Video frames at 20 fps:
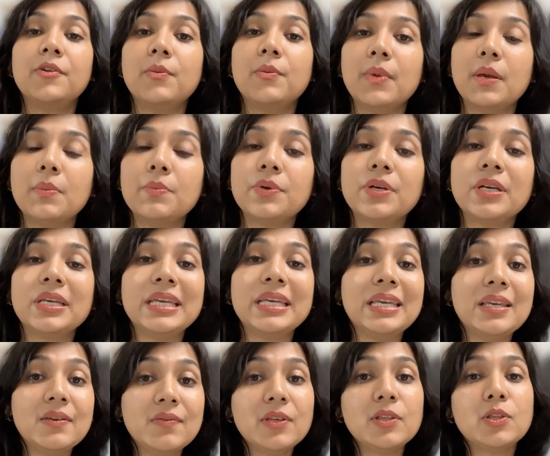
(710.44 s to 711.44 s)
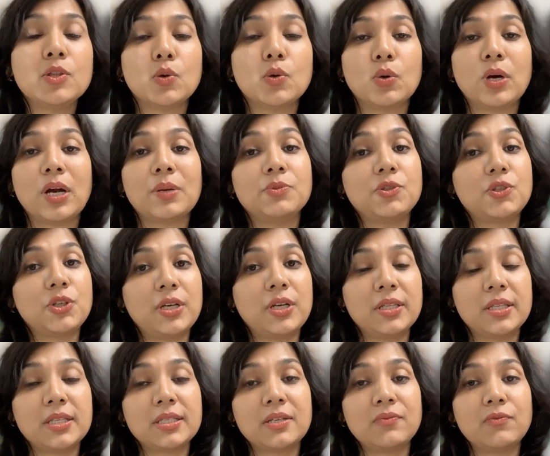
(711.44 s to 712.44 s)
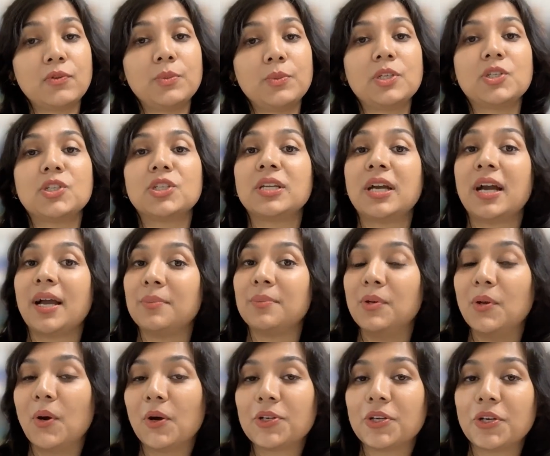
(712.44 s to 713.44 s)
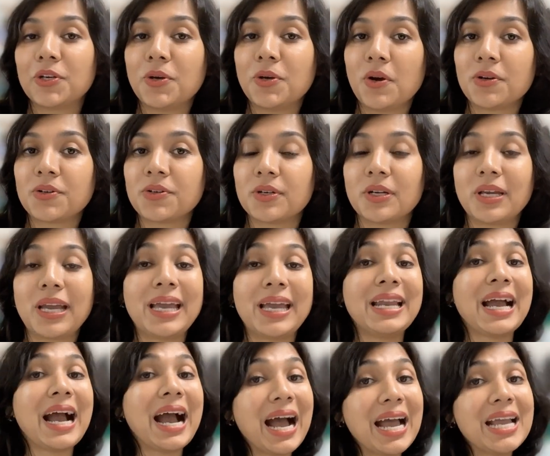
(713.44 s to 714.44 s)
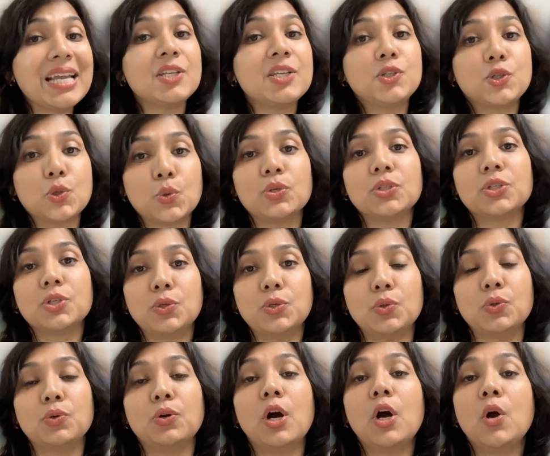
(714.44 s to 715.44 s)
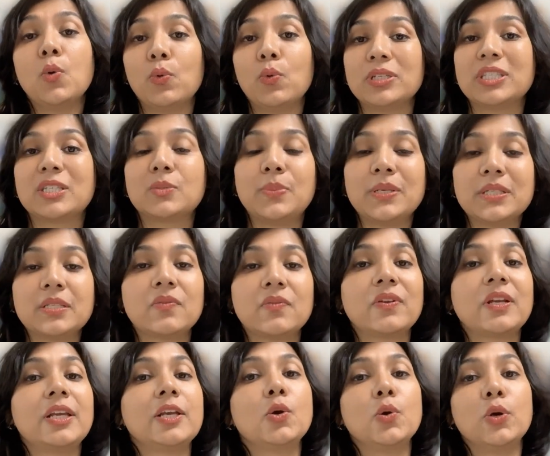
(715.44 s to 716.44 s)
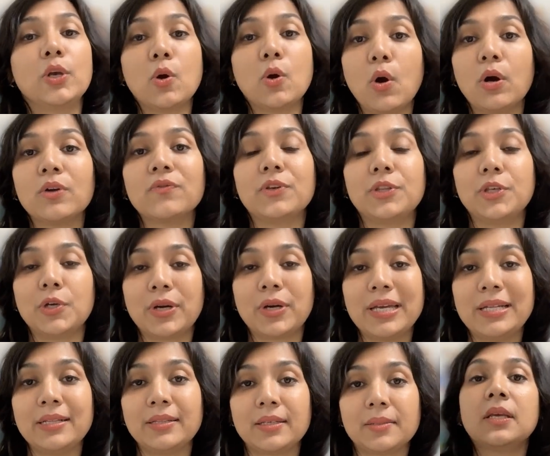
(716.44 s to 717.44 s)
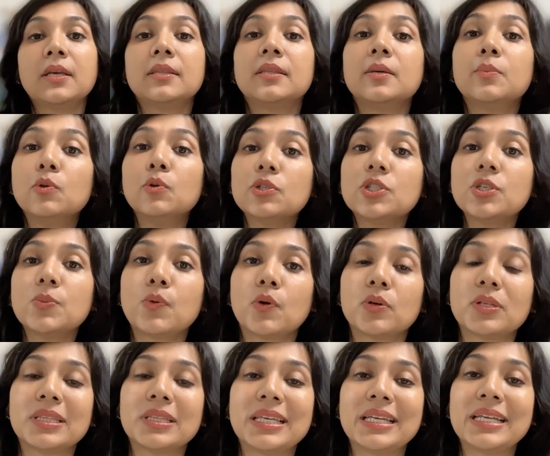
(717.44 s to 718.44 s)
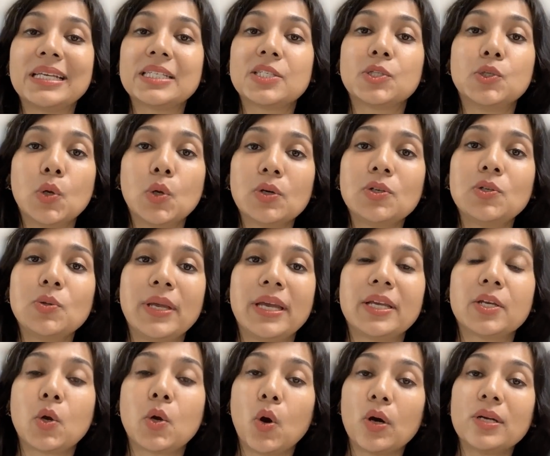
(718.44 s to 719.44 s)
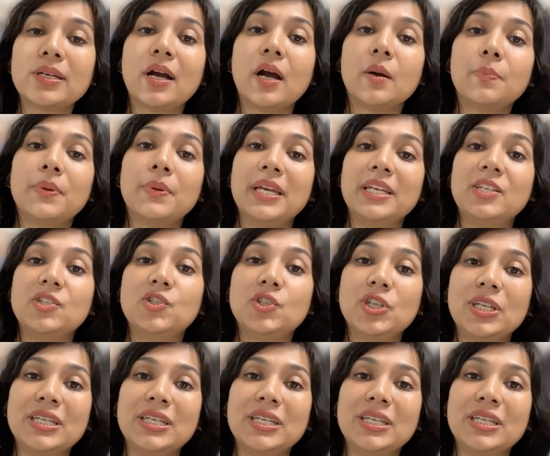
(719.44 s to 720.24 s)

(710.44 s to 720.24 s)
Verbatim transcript: Remember, even though I'm sharing this information, I'm not your doctor and I don't know what's specifically going on with your health. The most important thing is not to get caught up in